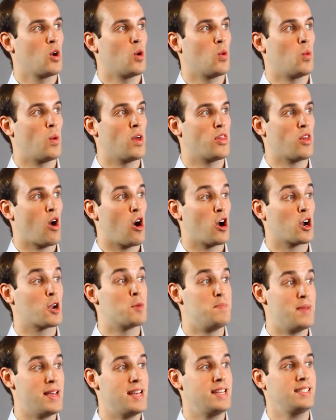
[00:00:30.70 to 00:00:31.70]
with arc
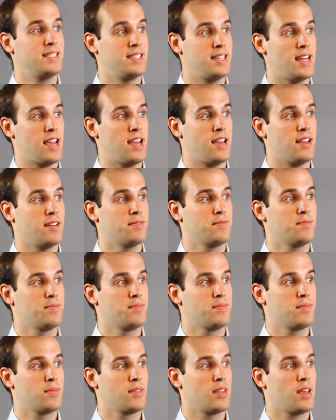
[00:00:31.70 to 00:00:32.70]
B C,
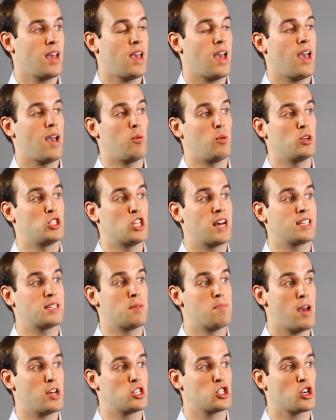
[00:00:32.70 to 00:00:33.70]
which has a
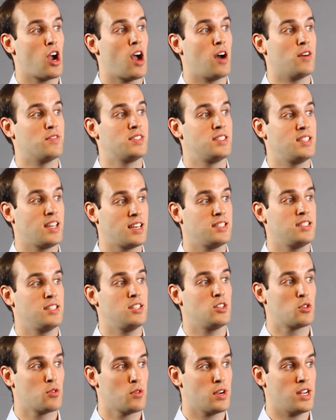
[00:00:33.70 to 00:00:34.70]
measure of sixty
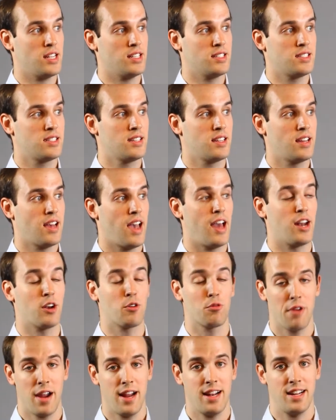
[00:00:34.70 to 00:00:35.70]
degrees and a
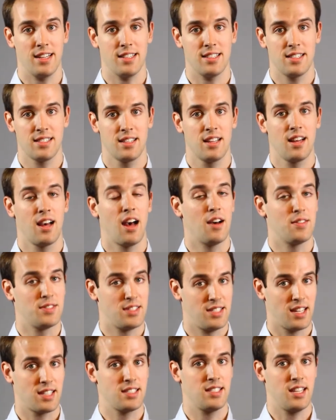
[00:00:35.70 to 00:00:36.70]
radius of
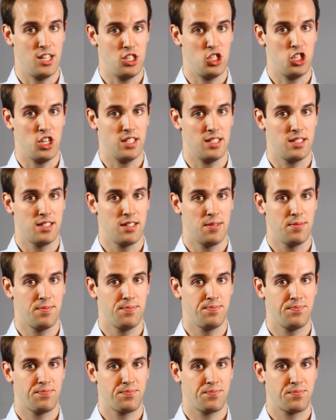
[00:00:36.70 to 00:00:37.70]
six inches.
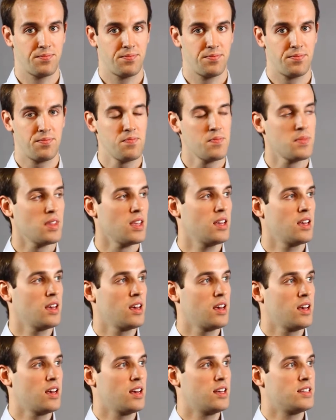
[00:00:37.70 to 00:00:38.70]

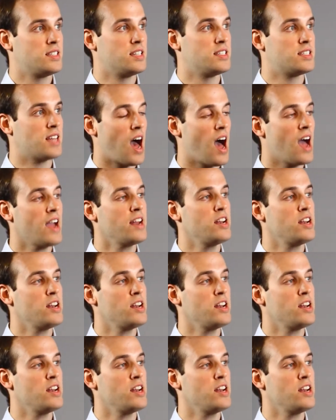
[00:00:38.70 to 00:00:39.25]
Since I